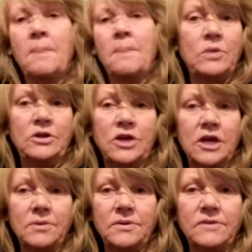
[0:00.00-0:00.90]
We talk
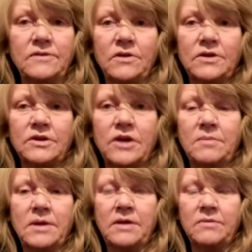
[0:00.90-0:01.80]
about this all the
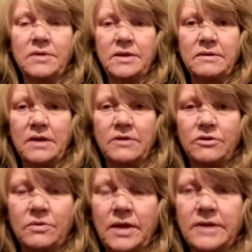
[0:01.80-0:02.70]
time, and I
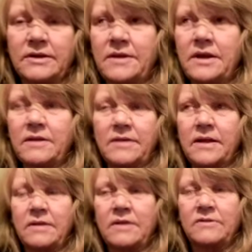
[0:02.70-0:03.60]
do like to think
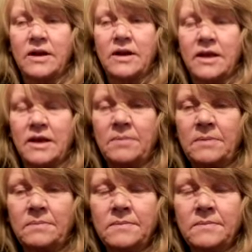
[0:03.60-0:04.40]
that it's going to happen.